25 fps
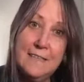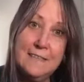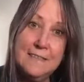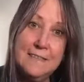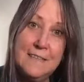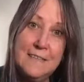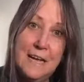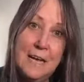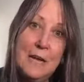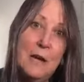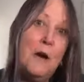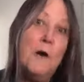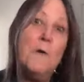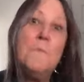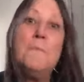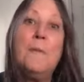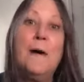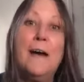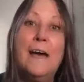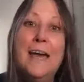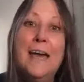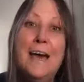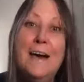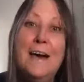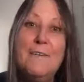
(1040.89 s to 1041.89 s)
and I hope
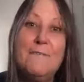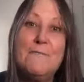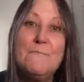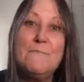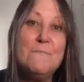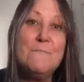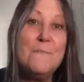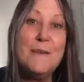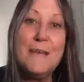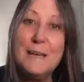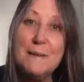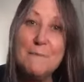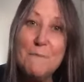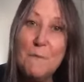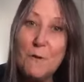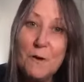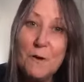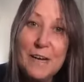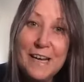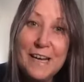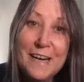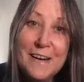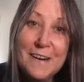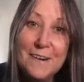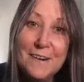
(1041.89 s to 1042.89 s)
I have many more
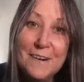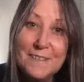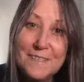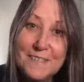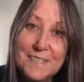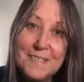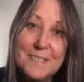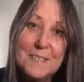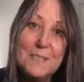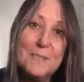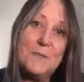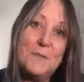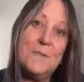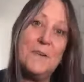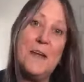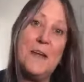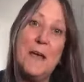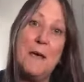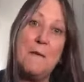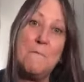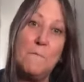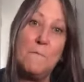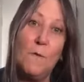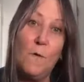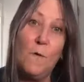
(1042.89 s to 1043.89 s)
years to
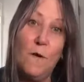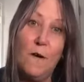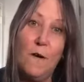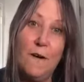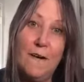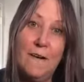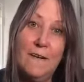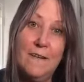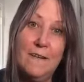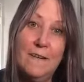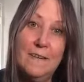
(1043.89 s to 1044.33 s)
create more.